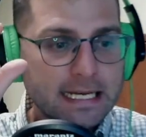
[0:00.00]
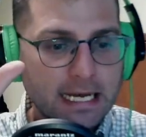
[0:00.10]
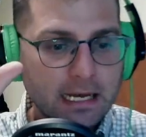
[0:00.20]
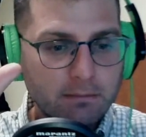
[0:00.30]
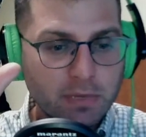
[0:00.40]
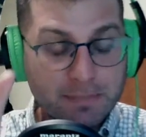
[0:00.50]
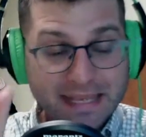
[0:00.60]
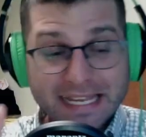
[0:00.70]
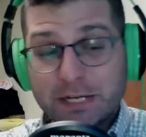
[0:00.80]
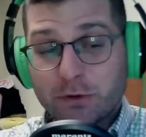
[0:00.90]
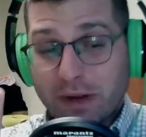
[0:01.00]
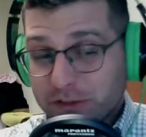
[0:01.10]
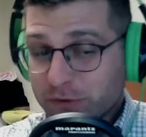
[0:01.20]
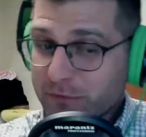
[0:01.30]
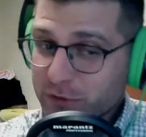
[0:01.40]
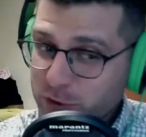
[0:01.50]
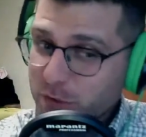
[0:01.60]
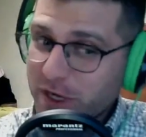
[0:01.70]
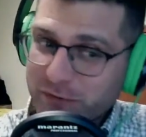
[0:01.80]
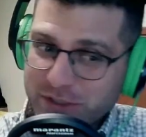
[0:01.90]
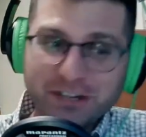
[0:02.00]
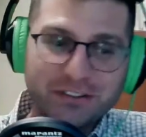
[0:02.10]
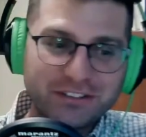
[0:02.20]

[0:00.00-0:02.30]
But being in a restaurant for 12 years